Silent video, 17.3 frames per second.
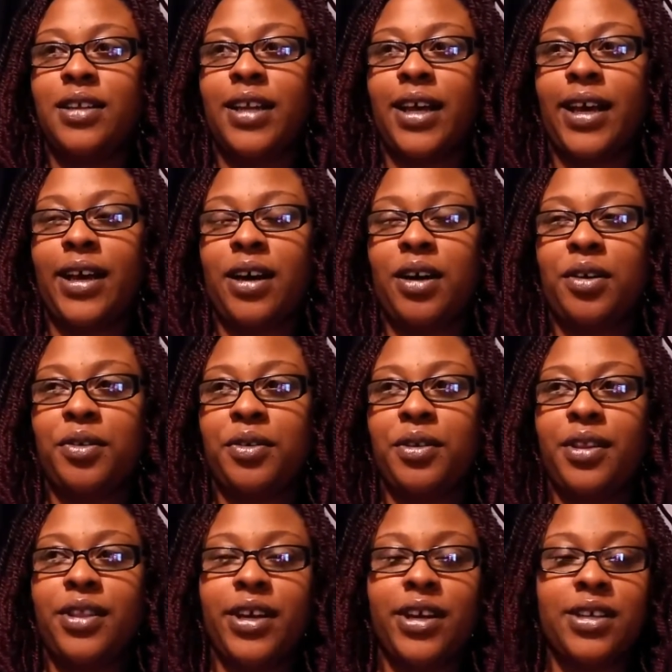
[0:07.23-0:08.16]
Now,
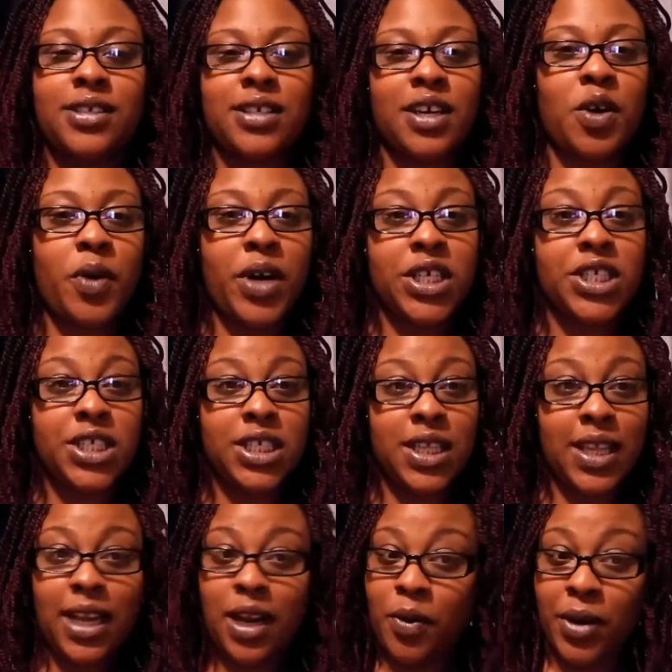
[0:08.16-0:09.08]
there's a
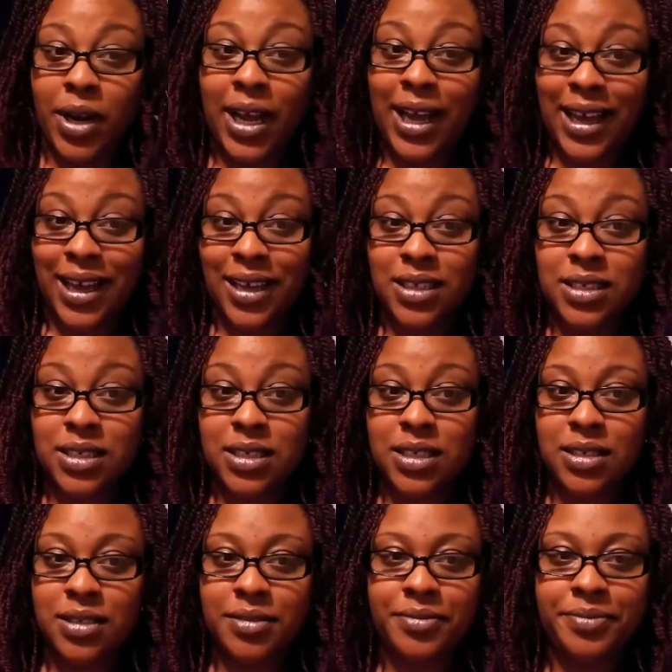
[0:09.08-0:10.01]
question that I want to ask,
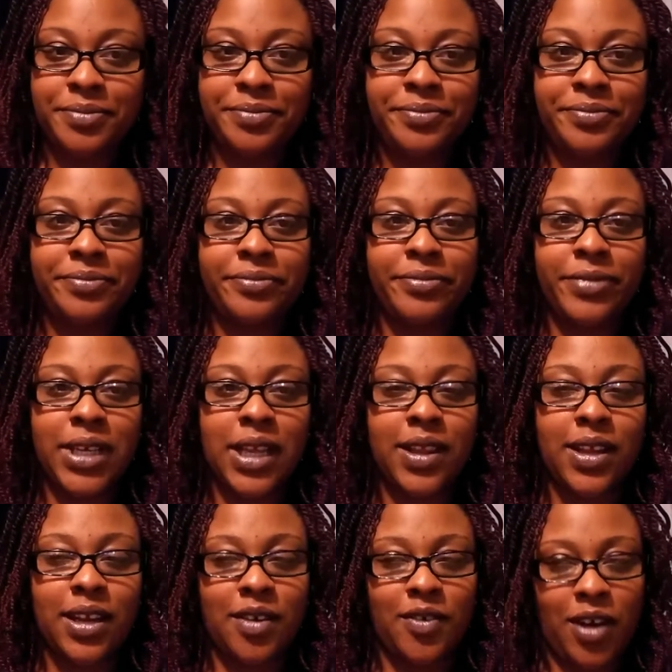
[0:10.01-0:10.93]

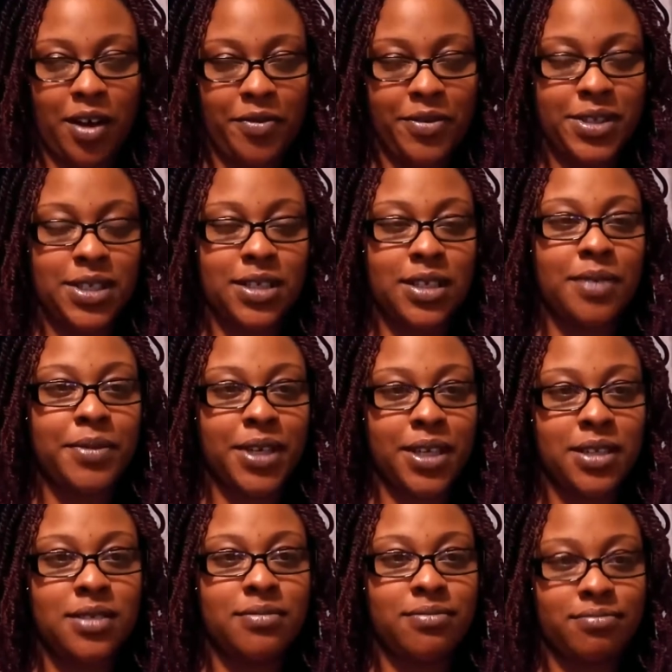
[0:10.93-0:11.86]
and then obviously I'm
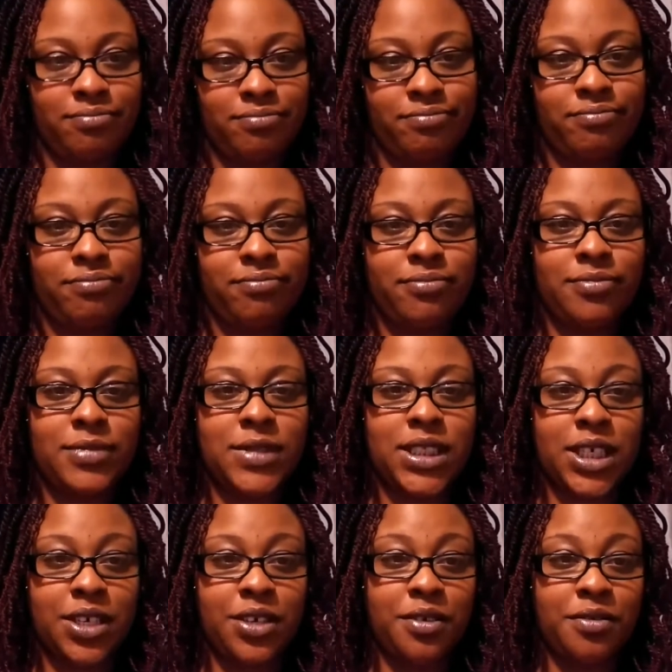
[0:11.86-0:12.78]
going to
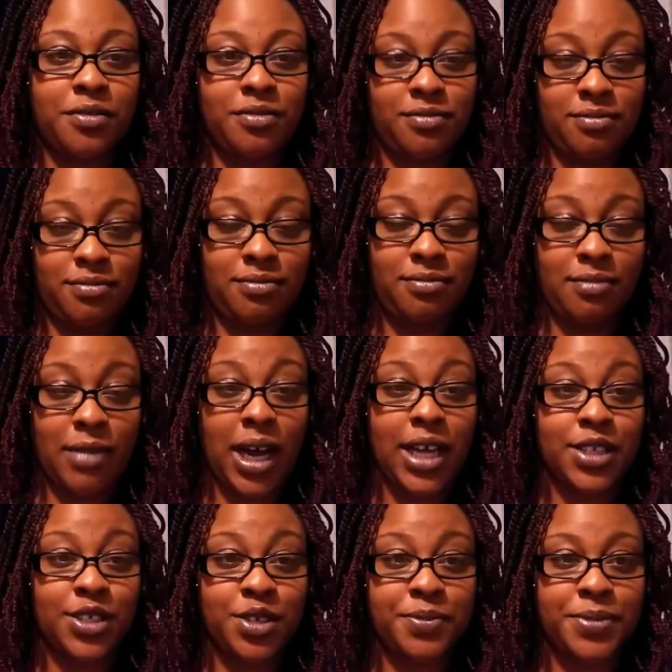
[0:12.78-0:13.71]
tell you
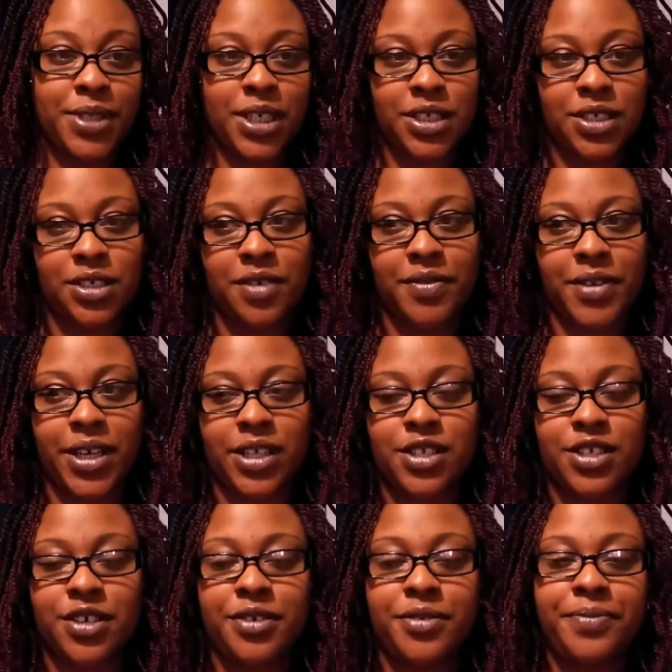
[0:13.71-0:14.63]
my interpretation of the
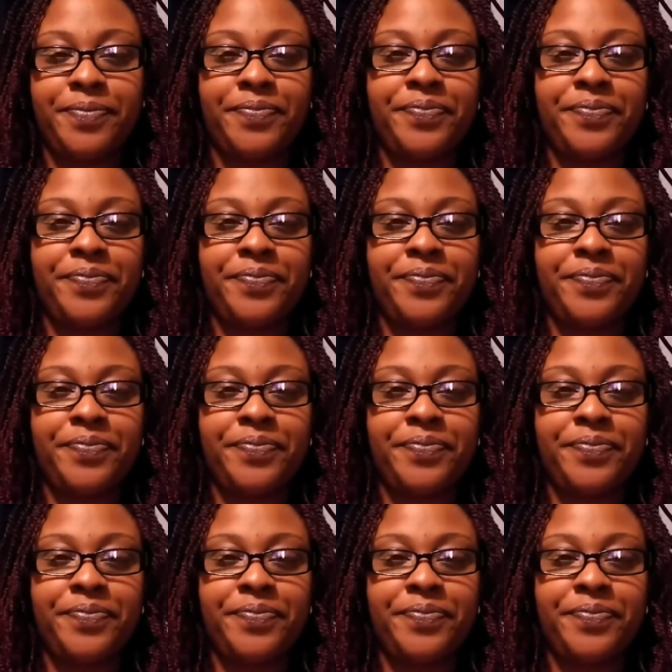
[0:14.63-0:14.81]
answer.